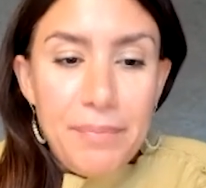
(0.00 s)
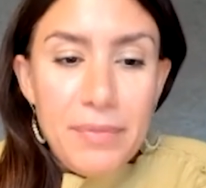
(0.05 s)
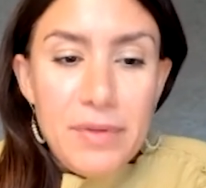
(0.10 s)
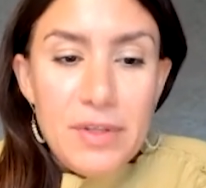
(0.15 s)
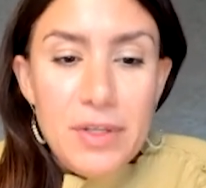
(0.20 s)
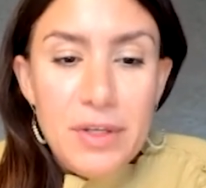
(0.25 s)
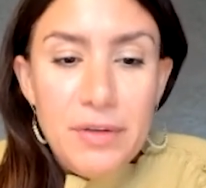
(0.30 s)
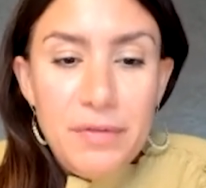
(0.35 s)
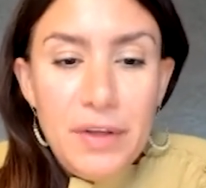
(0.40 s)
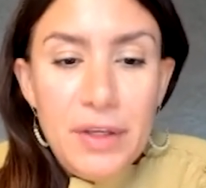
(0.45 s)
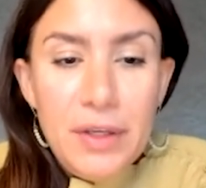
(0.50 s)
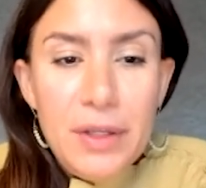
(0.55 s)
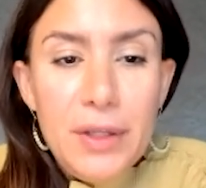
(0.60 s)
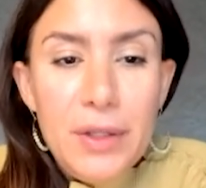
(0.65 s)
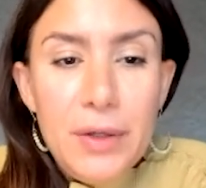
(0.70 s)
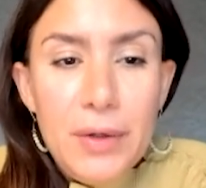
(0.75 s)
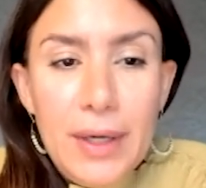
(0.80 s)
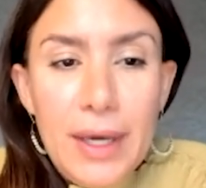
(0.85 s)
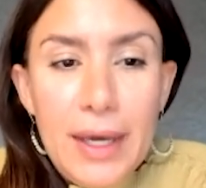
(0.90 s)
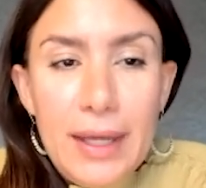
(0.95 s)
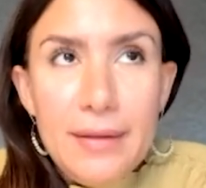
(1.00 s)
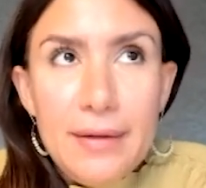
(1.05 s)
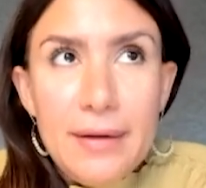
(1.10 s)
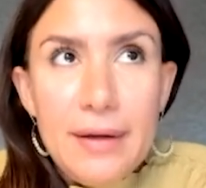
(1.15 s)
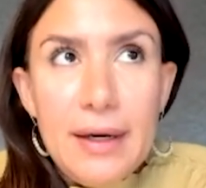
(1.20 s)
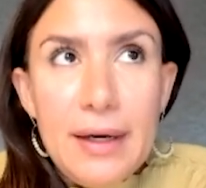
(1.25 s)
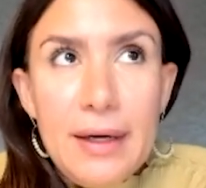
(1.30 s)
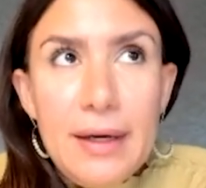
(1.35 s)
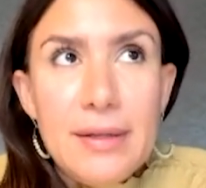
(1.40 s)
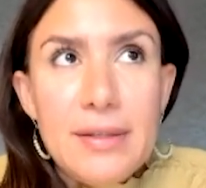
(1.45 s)
So if you look at
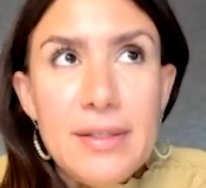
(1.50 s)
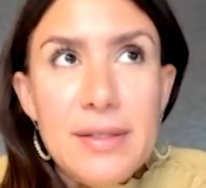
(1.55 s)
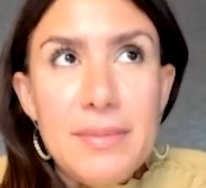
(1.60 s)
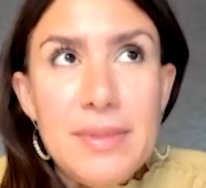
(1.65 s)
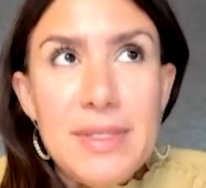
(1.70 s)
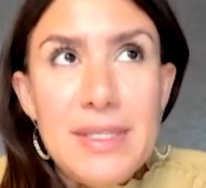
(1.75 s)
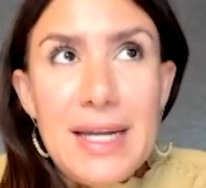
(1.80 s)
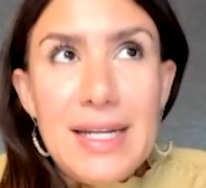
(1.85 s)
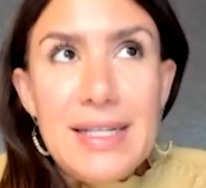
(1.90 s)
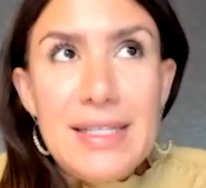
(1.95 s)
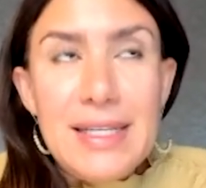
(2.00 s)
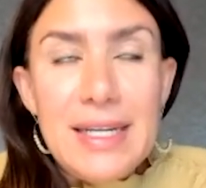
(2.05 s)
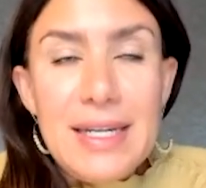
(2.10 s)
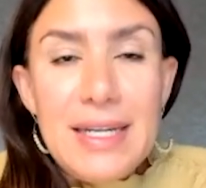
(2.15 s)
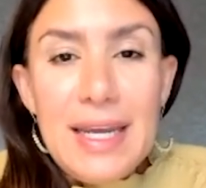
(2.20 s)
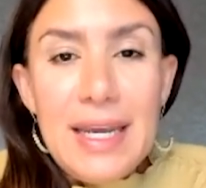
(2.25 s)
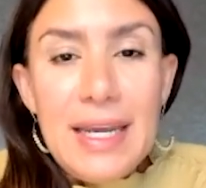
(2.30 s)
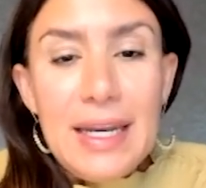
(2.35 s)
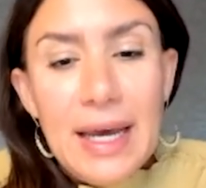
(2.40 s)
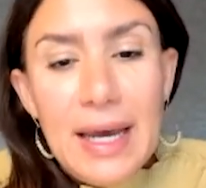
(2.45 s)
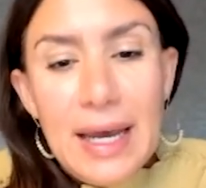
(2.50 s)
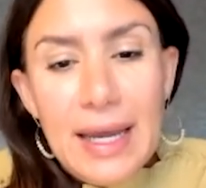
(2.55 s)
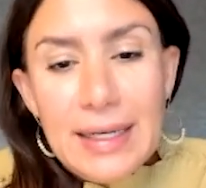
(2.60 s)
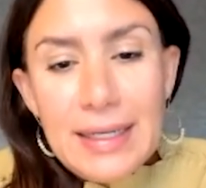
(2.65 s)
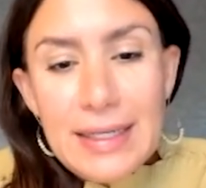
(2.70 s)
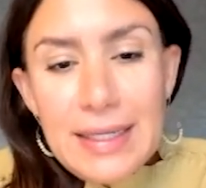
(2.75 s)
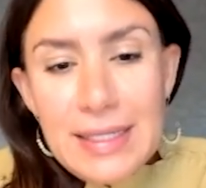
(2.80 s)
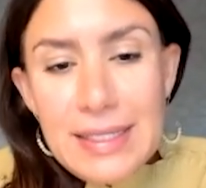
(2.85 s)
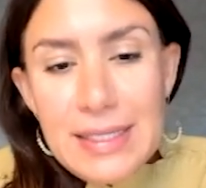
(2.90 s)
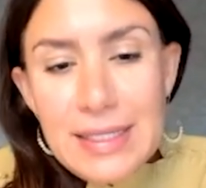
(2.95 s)
some stats and data,
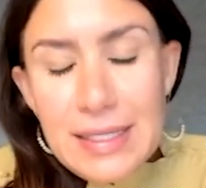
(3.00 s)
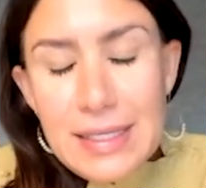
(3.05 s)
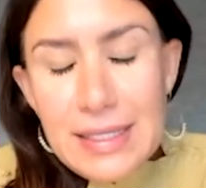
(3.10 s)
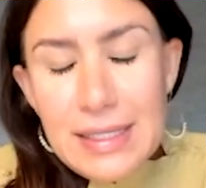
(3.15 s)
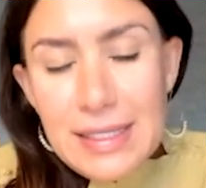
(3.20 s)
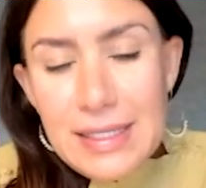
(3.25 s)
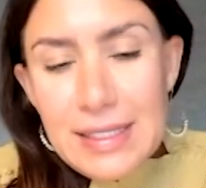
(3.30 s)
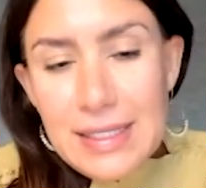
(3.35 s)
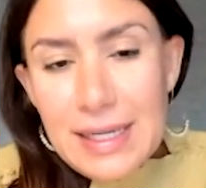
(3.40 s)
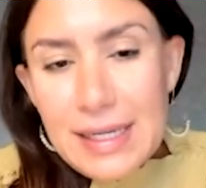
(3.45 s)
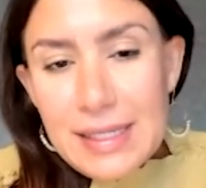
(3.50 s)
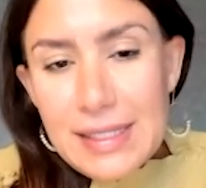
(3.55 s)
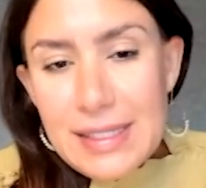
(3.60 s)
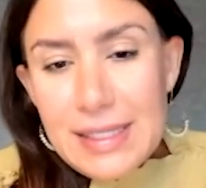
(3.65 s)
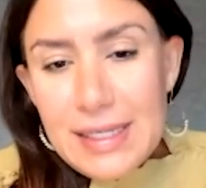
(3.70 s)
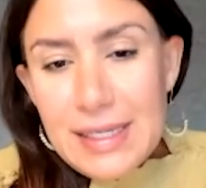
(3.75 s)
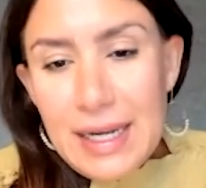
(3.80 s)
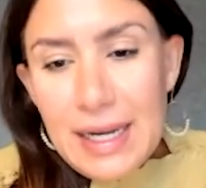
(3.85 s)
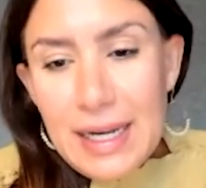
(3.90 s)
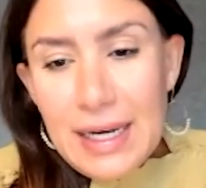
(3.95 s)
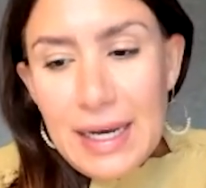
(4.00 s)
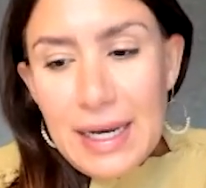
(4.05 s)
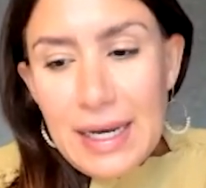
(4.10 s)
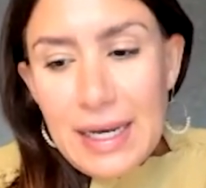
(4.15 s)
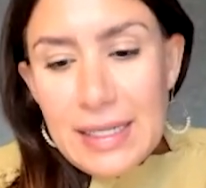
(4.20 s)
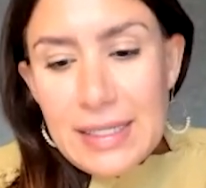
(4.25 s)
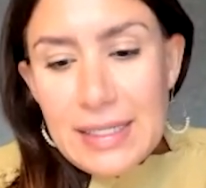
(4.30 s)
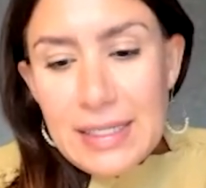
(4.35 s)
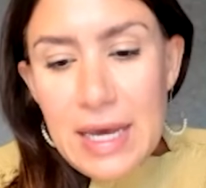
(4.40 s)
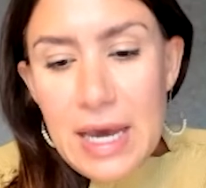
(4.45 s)
and this stats and data
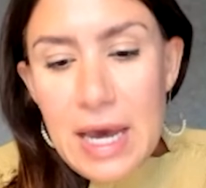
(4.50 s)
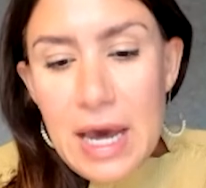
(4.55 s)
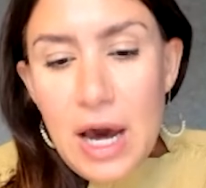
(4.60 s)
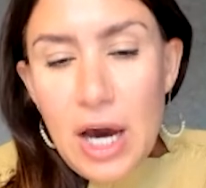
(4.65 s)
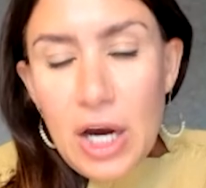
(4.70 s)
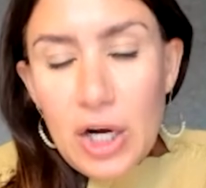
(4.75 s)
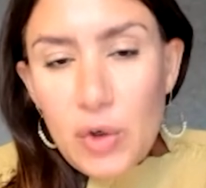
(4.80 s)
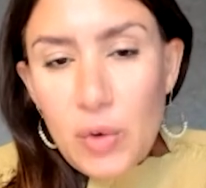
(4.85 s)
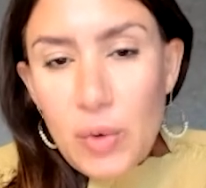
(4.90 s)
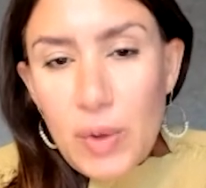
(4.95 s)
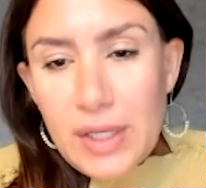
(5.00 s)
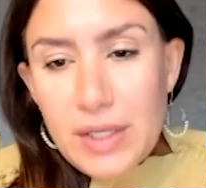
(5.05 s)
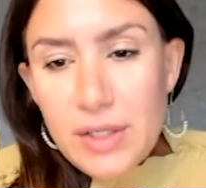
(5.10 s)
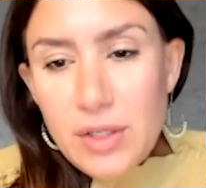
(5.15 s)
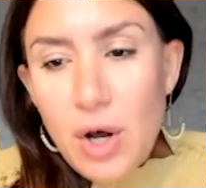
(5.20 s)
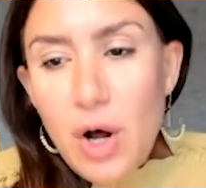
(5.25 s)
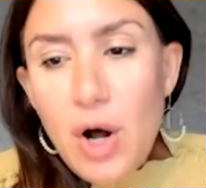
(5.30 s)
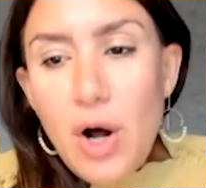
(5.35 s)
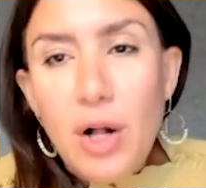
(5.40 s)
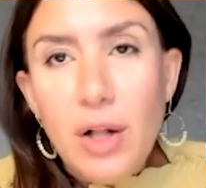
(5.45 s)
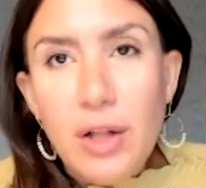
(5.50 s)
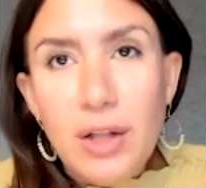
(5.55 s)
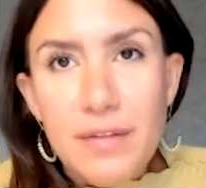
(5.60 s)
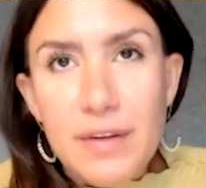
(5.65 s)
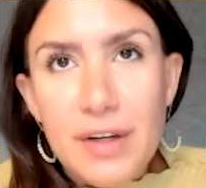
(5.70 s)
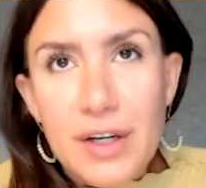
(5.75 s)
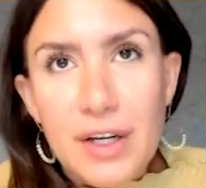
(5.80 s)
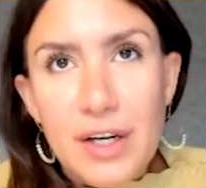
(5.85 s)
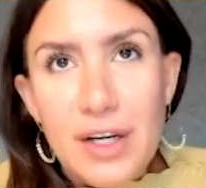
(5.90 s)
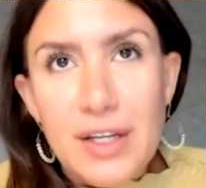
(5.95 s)
is across all of
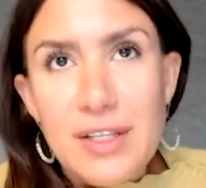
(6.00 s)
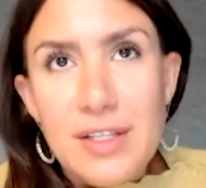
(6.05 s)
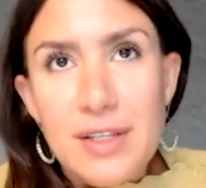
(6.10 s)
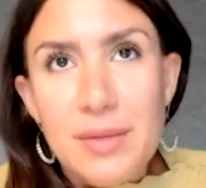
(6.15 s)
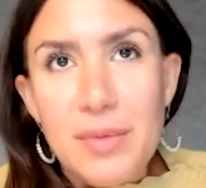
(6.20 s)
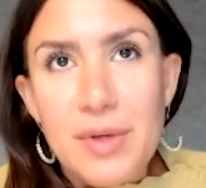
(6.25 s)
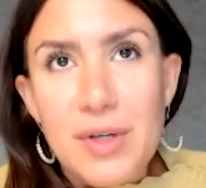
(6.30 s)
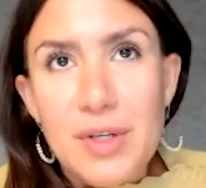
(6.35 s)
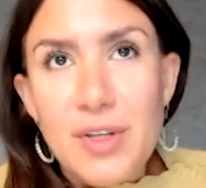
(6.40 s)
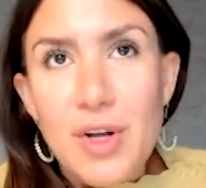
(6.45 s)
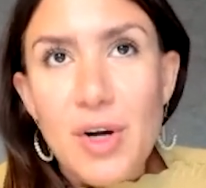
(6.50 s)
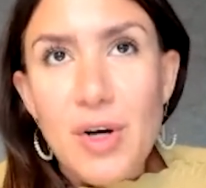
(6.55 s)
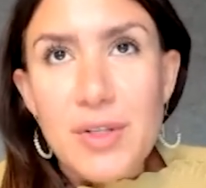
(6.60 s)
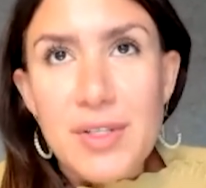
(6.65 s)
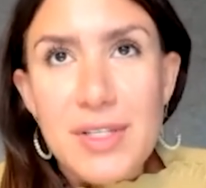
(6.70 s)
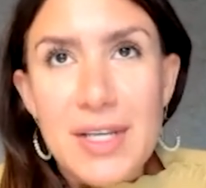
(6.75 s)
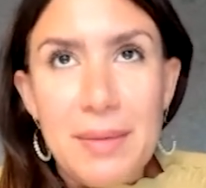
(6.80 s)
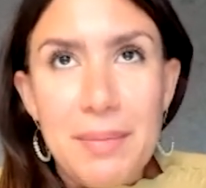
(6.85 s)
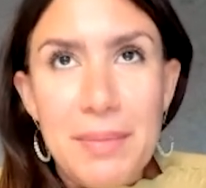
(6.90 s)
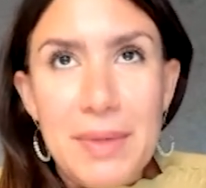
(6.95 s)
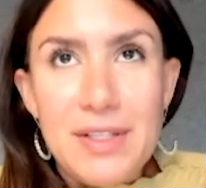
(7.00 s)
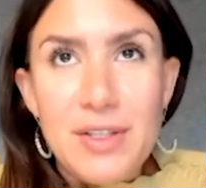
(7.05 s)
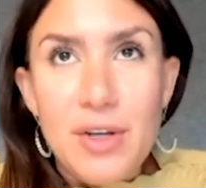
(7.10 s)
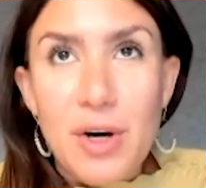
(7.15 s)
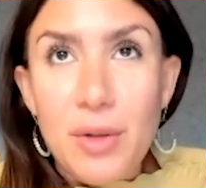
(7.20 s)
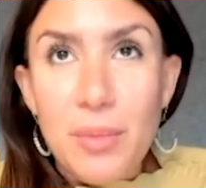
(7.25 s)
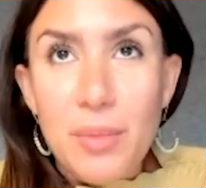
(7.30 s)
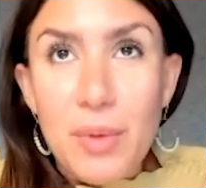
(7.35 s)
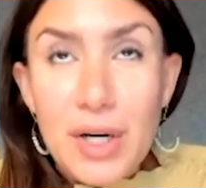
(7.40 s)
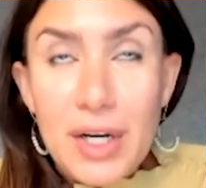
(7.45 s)
our customers, all segments,
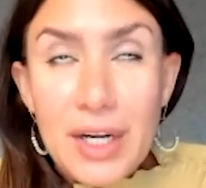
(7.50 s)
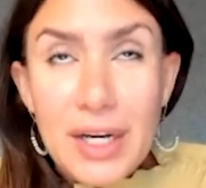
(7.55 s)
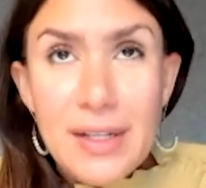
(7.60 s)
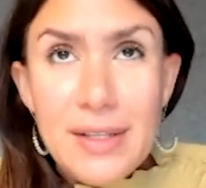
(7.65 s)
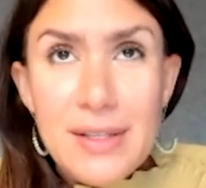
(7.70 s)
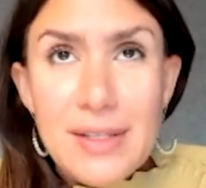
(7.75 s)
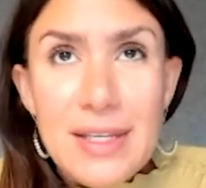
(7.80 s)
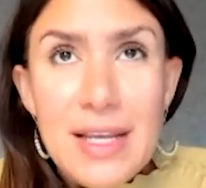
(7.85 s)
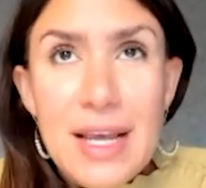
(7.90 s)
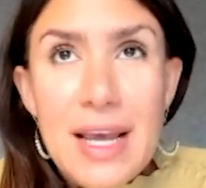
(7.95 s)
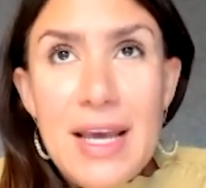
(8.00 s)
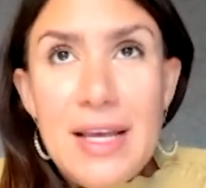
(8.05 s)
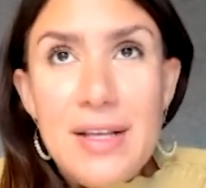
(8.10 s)
all markets.